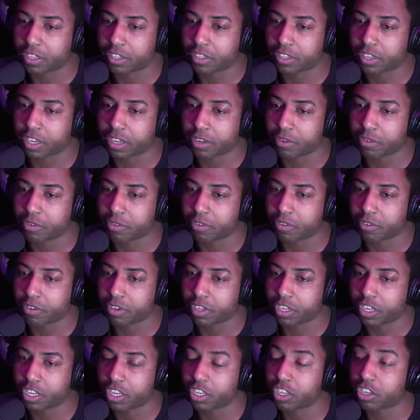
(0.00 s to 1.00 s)

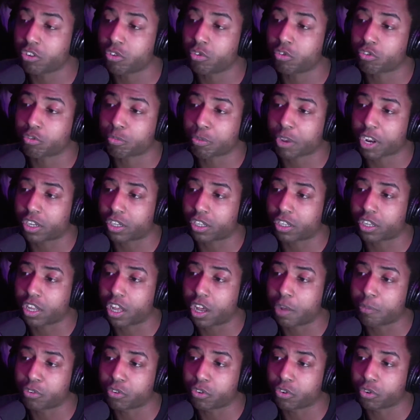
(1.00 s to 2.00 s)
he can use them at a
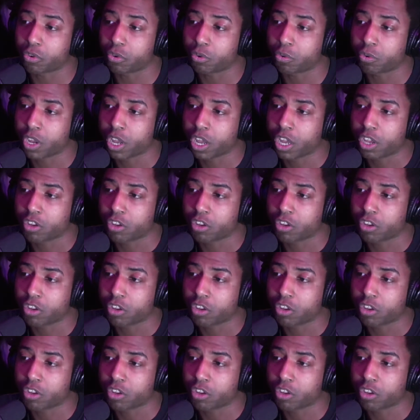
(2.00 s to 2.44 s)
club too.